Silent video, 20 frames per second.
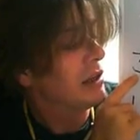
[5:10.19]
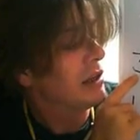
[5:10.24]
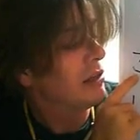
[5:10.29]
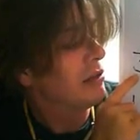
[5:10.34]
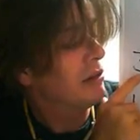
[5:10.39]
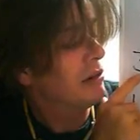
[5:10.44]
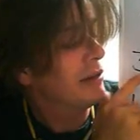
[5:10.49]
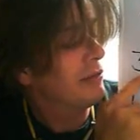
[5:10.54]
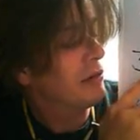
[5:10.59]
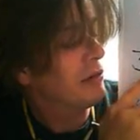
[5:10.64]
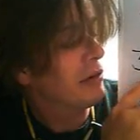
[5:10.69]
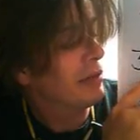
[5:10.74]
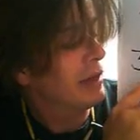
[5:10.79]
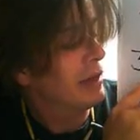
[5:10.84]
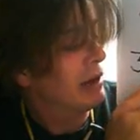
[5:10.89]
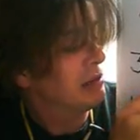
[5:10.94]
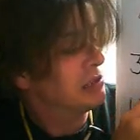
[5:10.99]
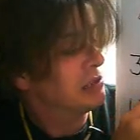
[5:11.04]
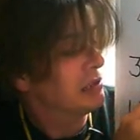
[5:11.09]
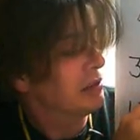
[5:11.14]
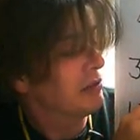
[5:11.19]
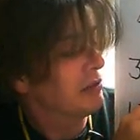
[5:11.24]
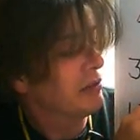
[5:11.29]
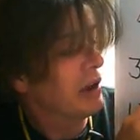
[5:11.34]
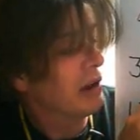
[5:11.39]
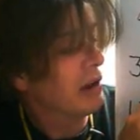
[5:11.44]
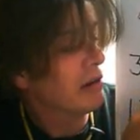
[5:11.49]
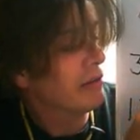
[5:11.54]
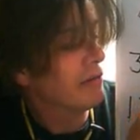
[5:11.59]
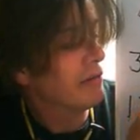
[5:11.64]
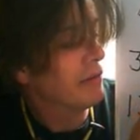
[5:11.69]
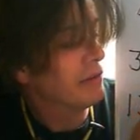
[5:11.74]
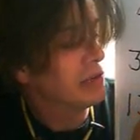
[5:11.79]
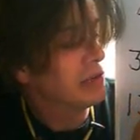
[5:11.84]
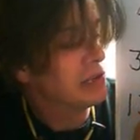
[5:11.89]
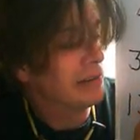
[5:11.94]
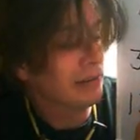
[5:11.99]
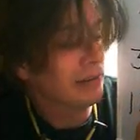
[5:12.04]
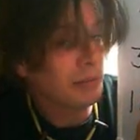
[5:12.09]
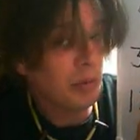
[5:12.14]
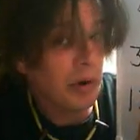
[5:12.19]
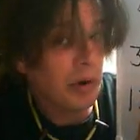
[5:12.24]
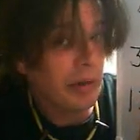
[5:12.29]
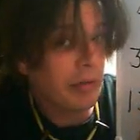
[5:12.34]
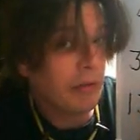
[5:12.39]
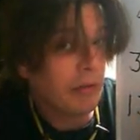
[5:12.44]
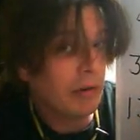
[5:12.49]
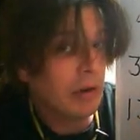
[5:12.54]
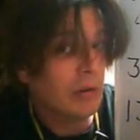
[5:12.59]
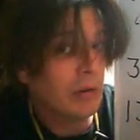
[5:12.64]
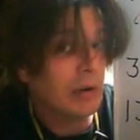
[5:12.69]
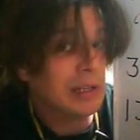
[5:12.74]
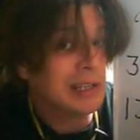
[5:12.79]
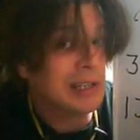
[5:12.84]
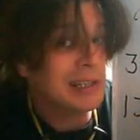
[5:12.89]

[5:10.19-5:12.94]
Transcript: 34,357.31